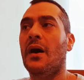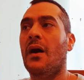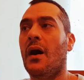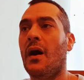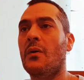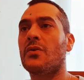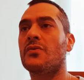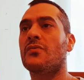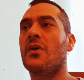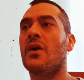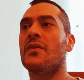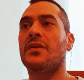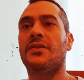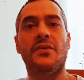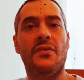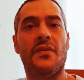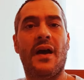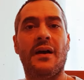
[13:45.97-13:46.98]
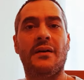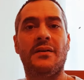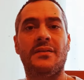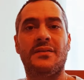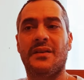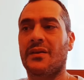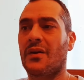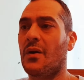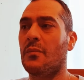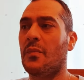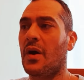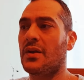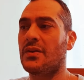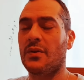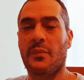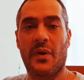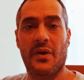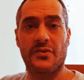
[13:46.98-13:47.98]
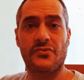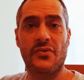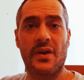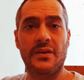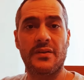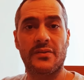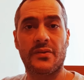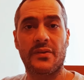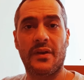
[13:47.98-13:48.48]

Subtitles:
I would rather do that than go and buy a new pair of trainers.